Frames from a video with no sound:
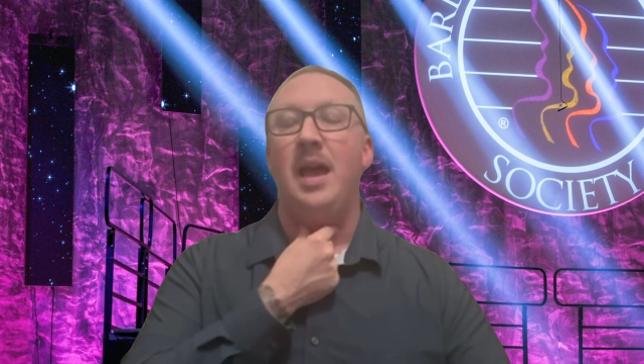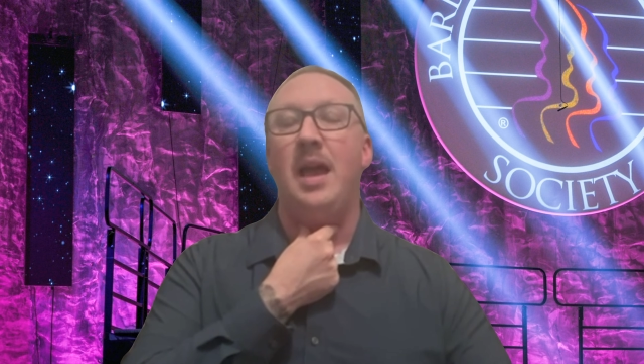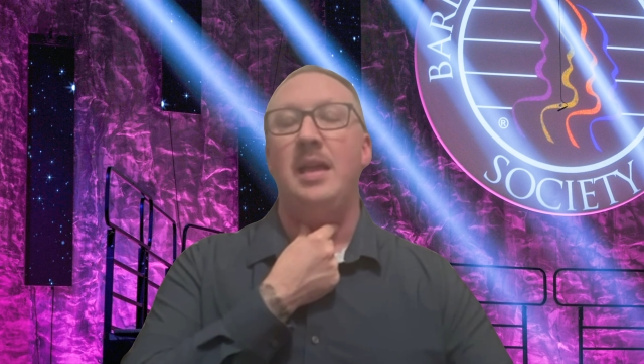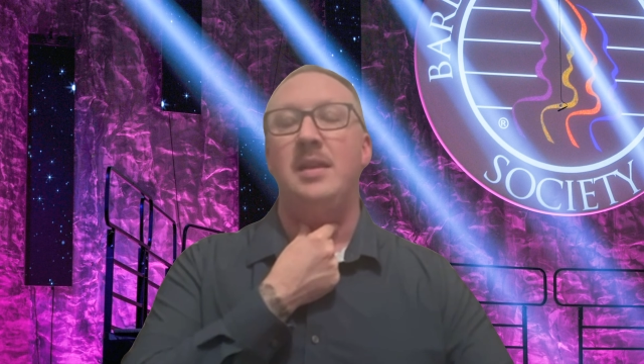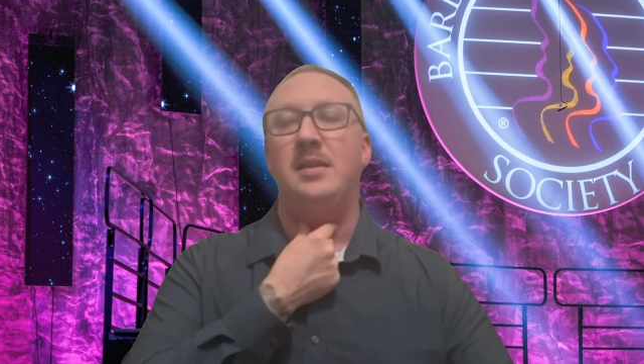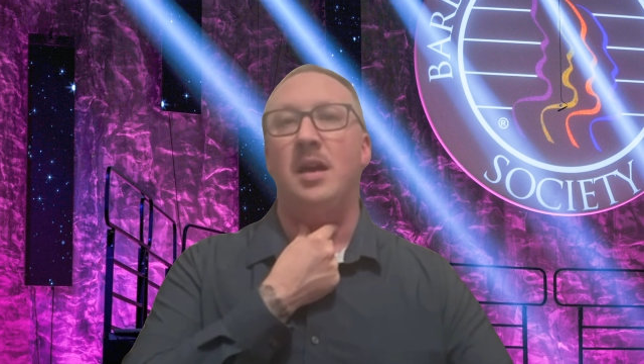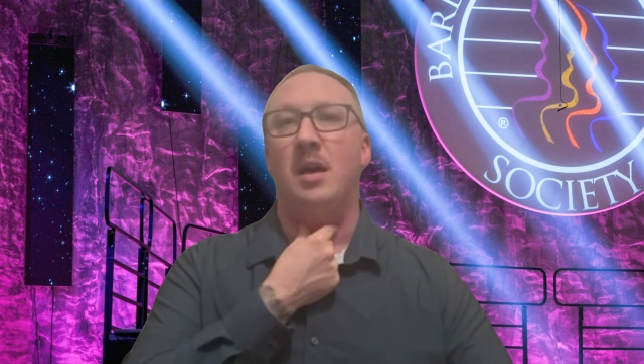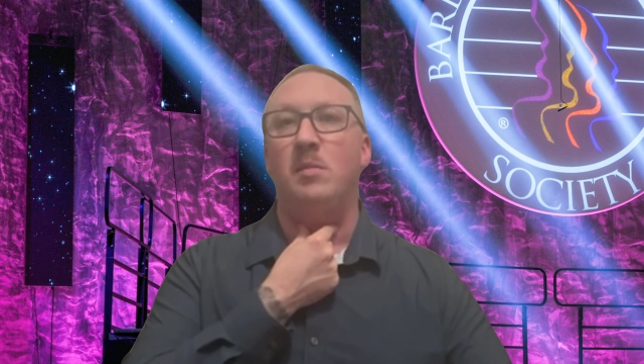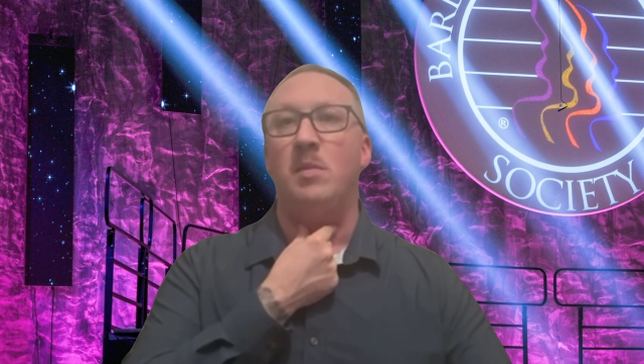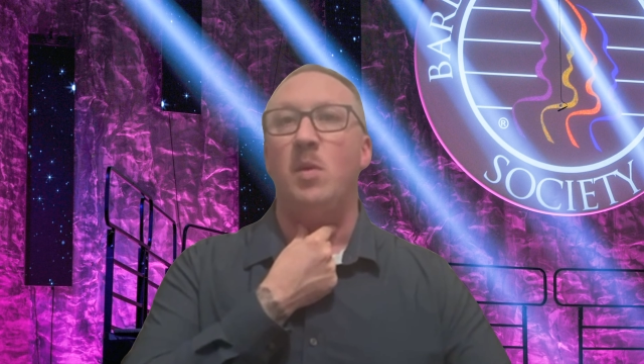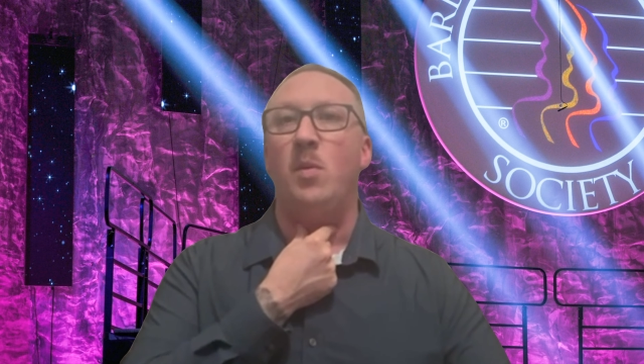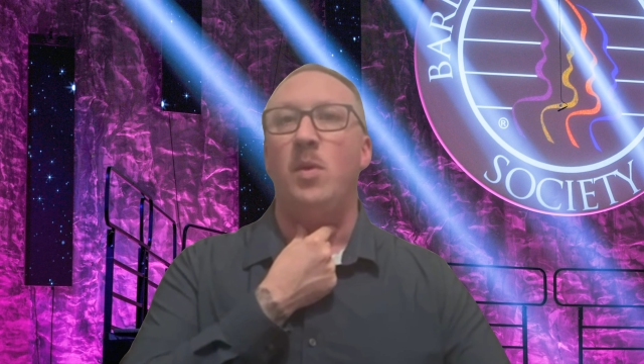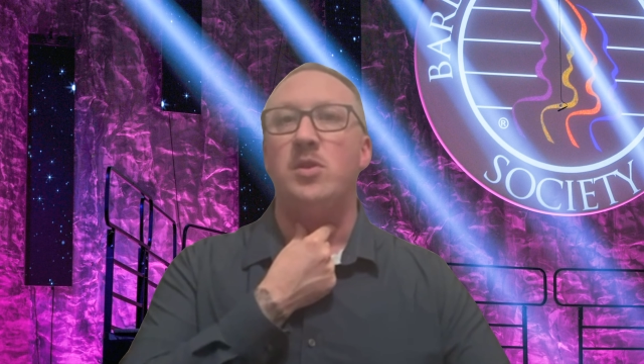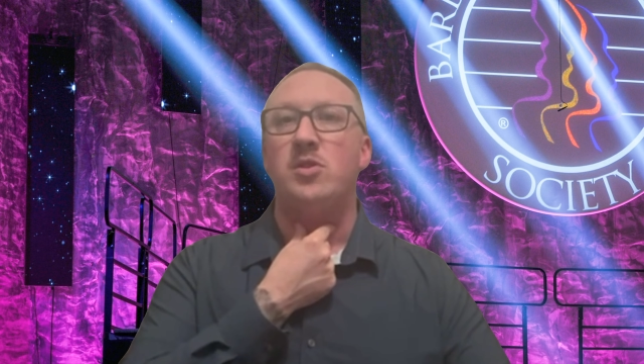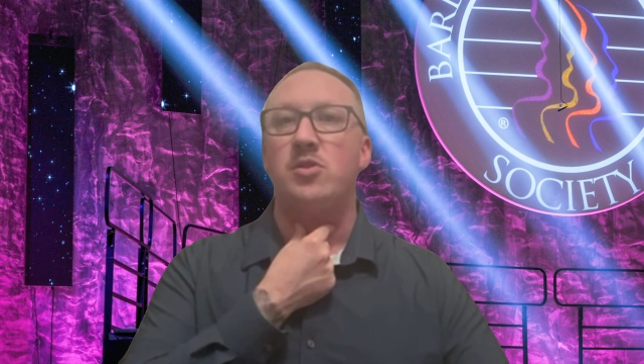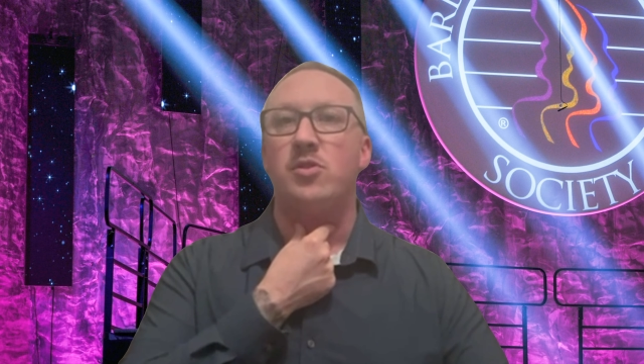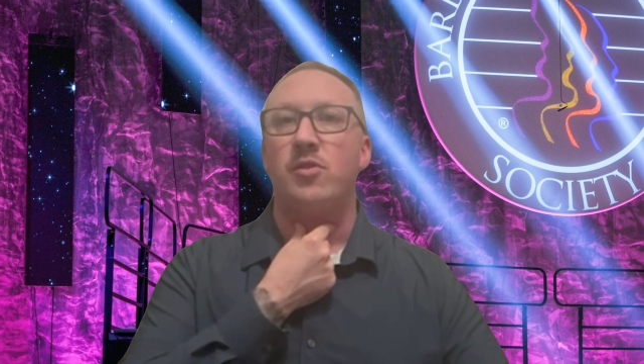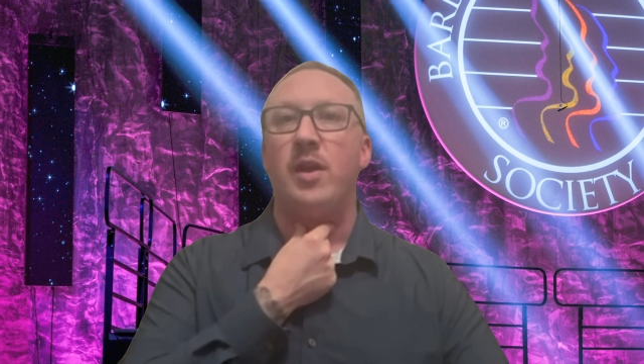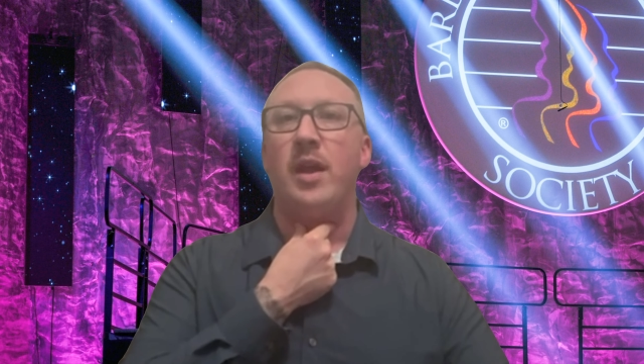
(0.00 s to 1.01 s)
and tell me
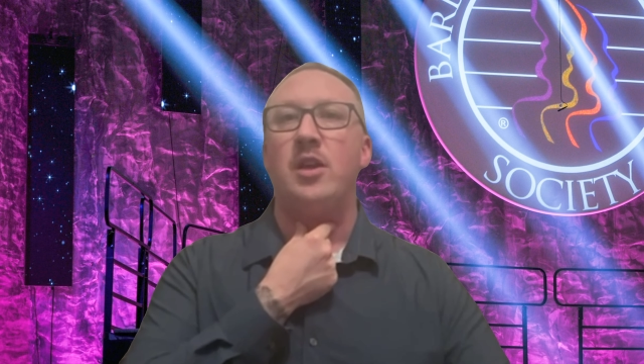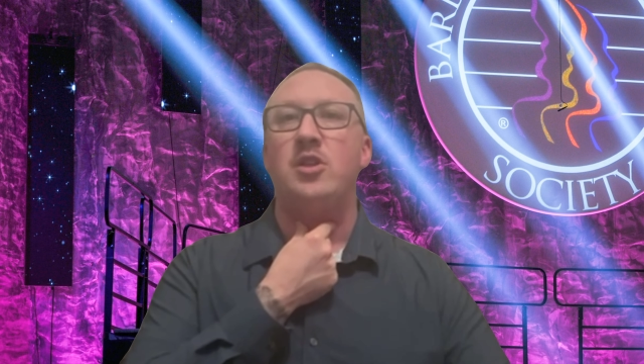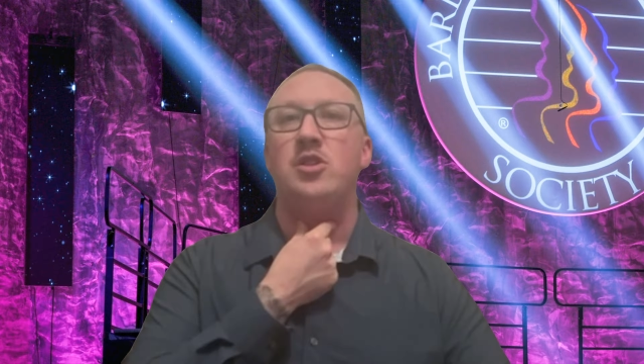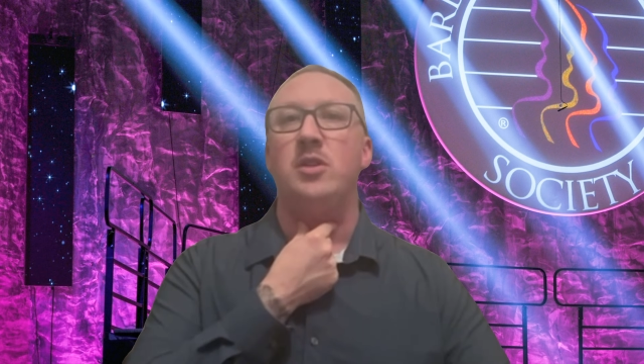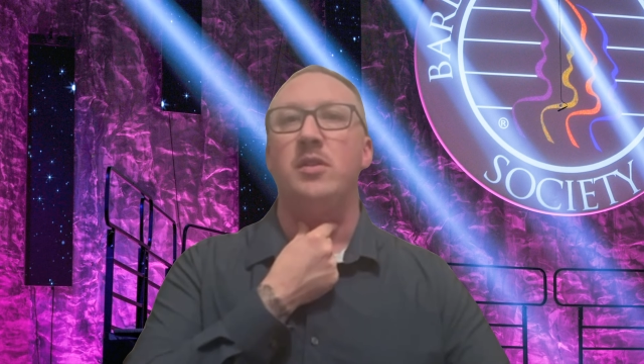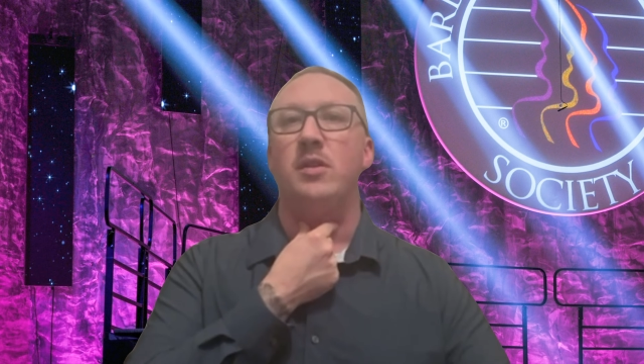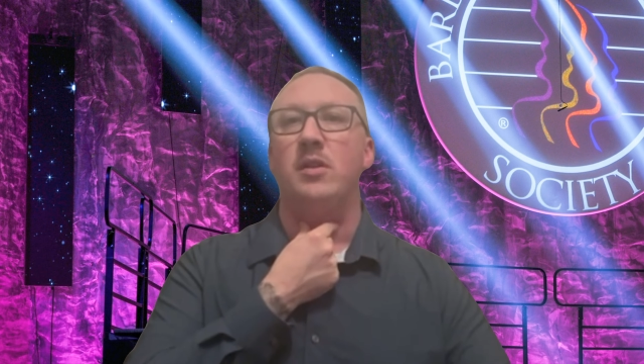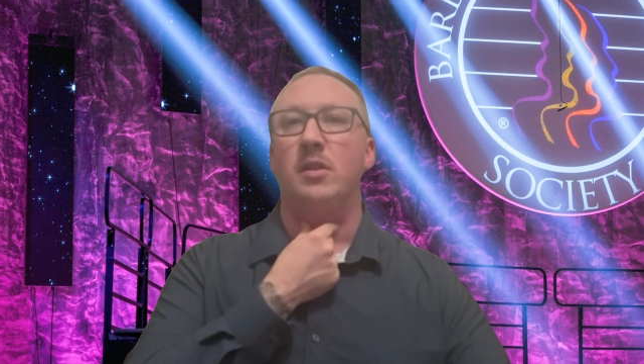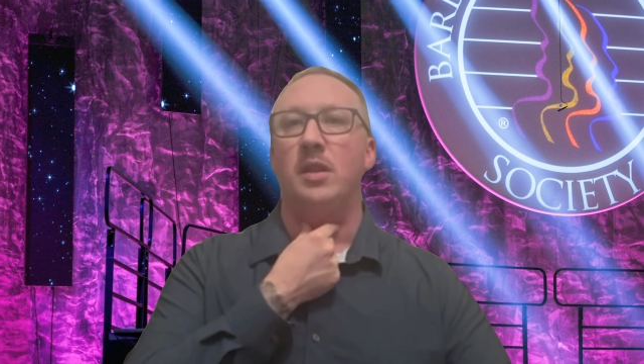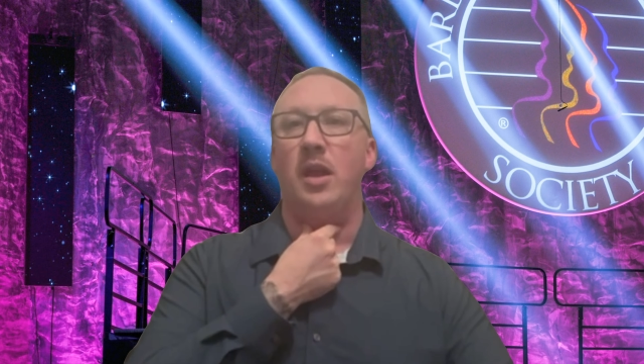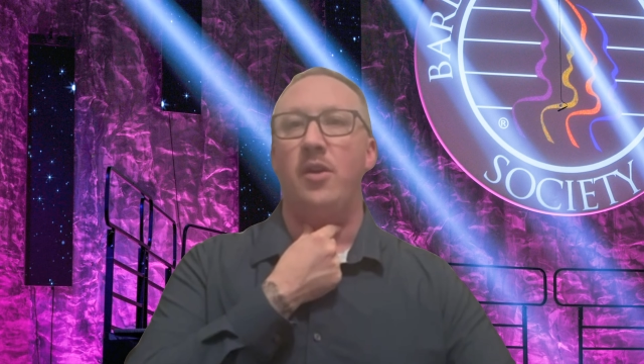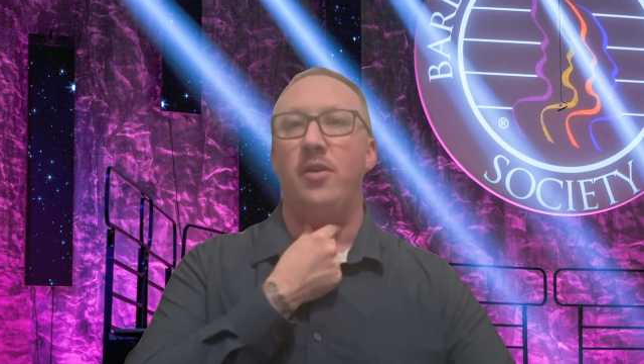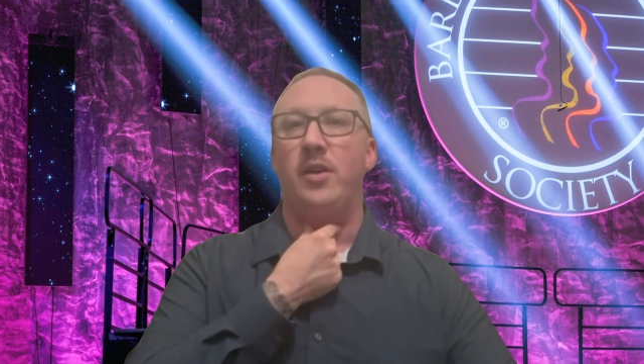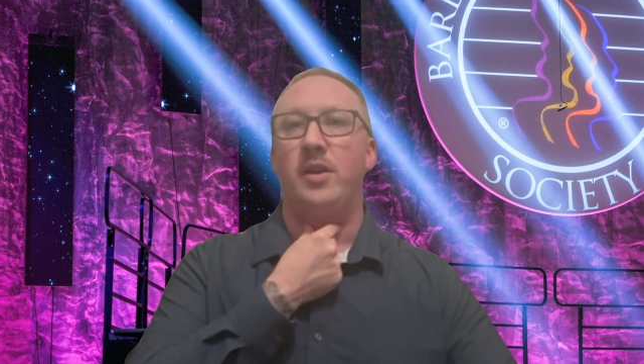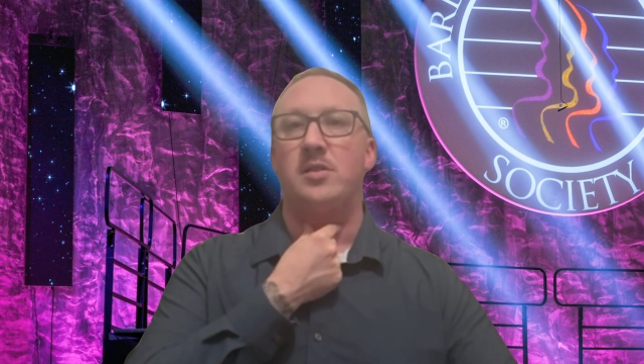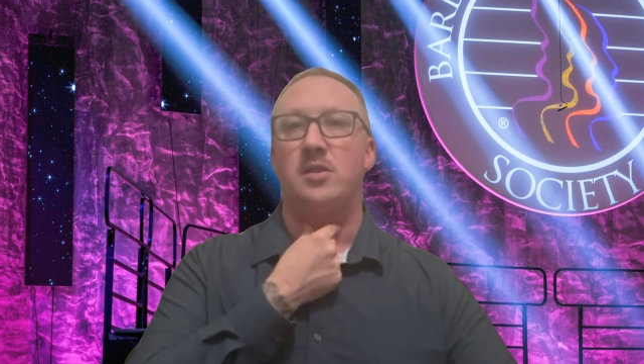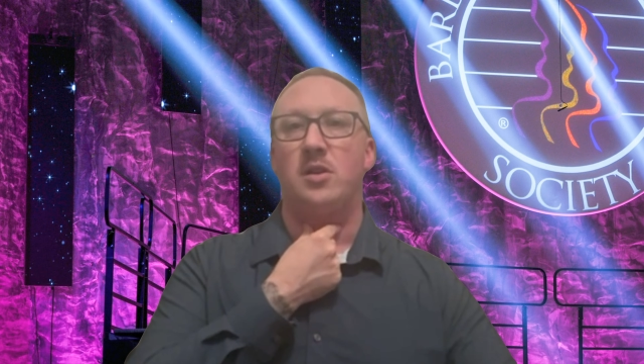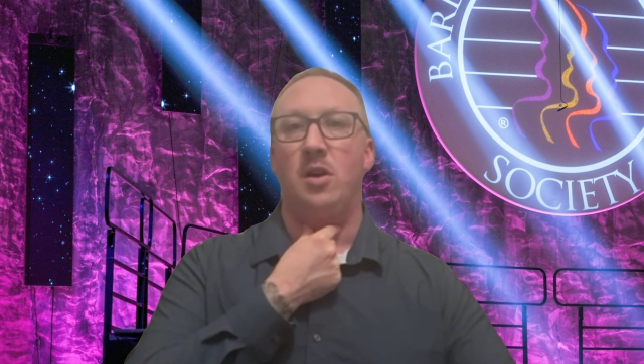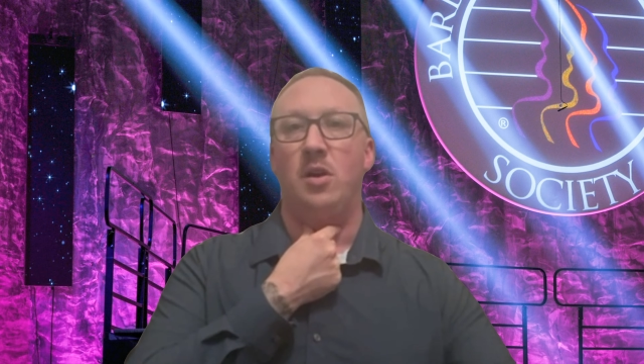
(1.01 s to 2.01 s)
which direction their
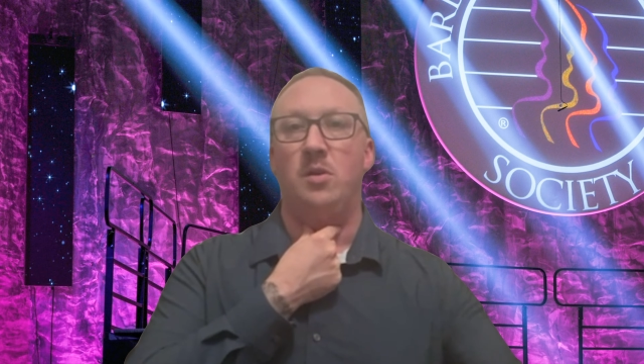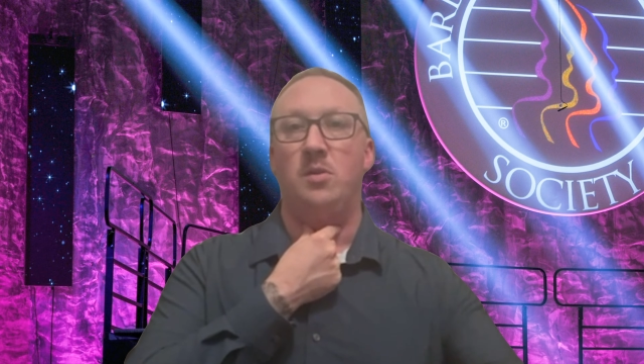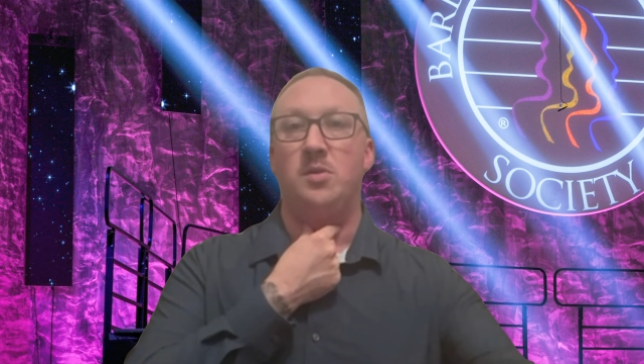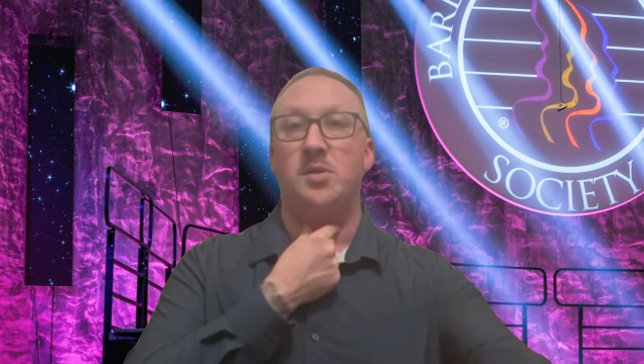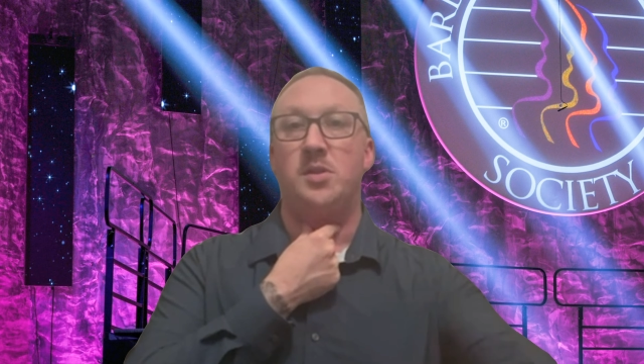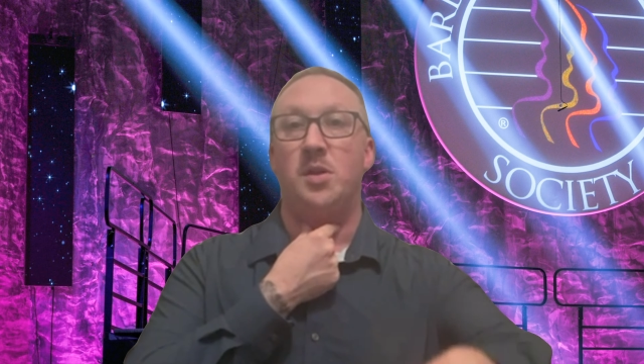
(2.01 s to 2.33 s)
larynx goes.